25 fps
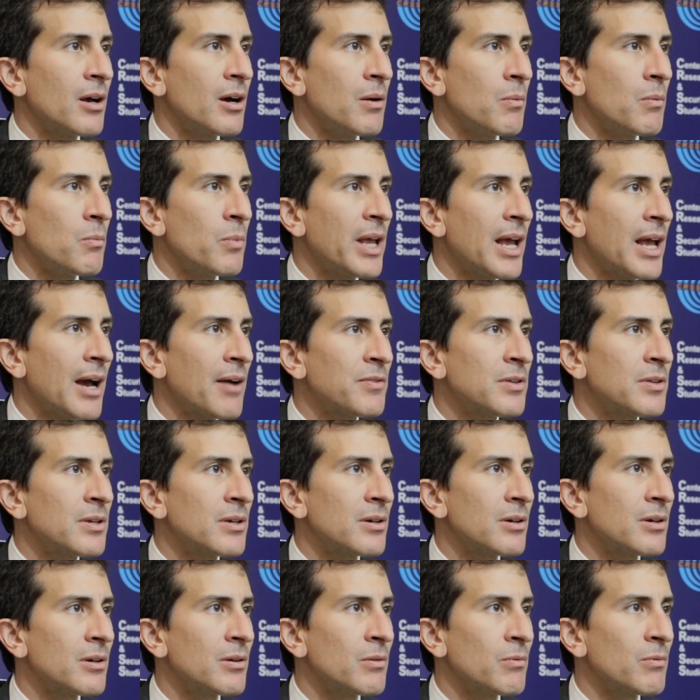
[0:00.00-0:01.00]
We have
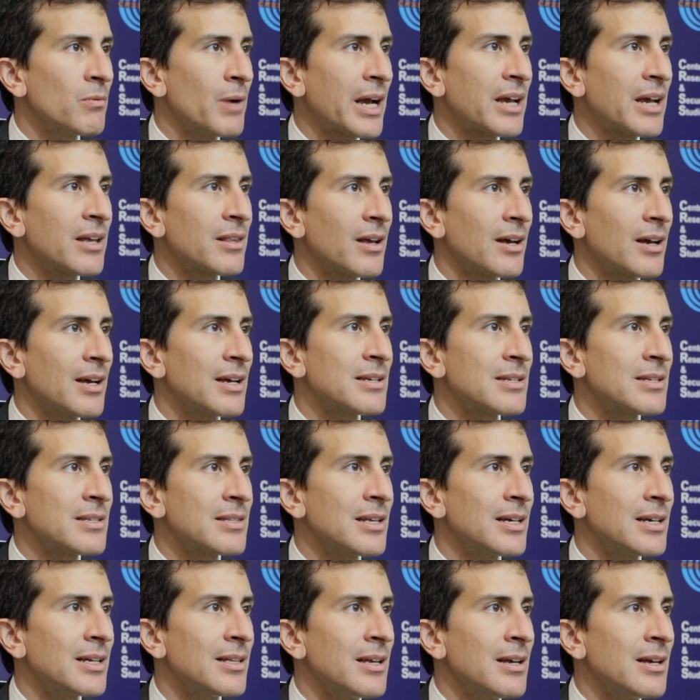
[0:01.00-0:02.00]
to recognize
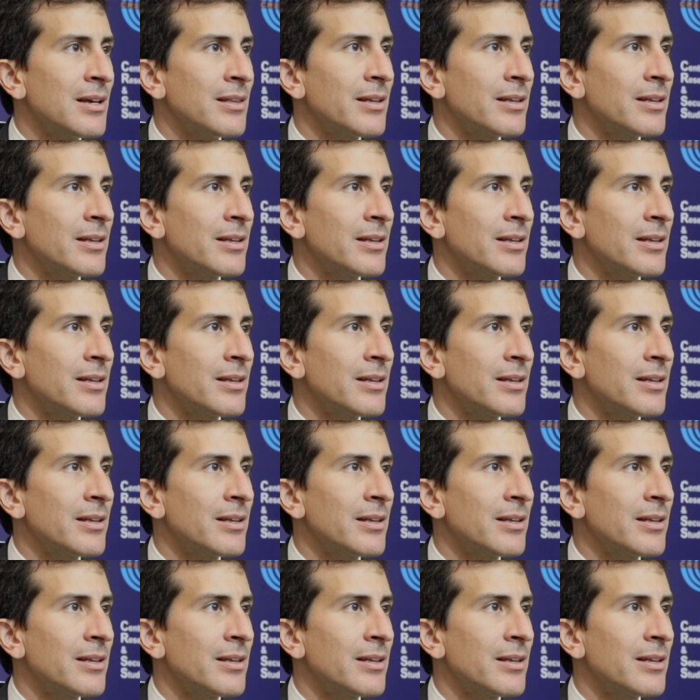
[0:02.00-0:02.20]
that the